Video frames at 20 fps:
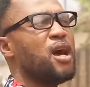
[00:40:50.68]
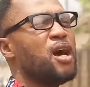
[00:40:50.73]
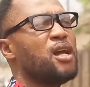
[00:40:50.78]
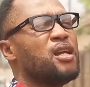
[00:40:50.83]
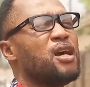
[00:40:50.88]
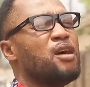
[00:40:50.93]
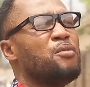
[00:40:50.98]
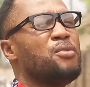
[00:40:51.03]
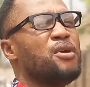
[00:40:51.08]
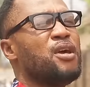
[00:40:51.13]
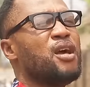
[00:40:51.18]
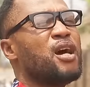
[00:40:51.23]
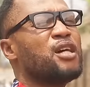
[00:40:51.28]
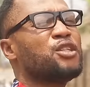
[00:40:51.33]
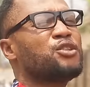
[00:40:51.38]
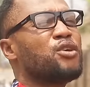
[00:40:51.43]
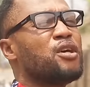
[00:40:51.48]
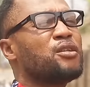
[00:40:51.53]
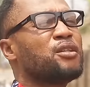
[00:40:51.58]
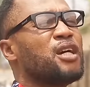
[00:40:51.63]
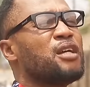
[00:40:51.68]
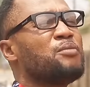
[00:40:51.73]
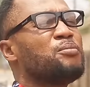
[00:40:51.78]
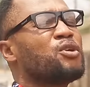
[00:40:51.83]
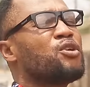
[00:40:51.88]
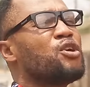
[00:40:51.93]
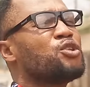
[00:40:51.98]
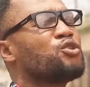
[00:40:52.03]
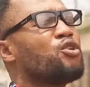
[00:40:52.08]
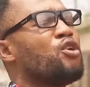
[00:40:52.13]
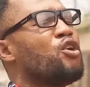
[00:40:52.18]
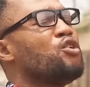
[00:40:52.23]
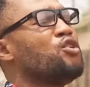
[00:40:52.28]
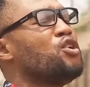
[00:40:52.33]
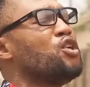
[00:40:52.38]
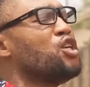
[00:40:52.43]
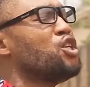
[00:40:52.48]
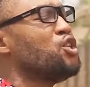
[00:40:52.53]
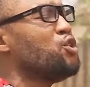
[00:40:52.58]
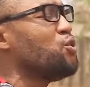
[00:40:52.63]
May Your name be exalted because
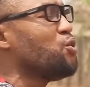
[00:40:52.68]
only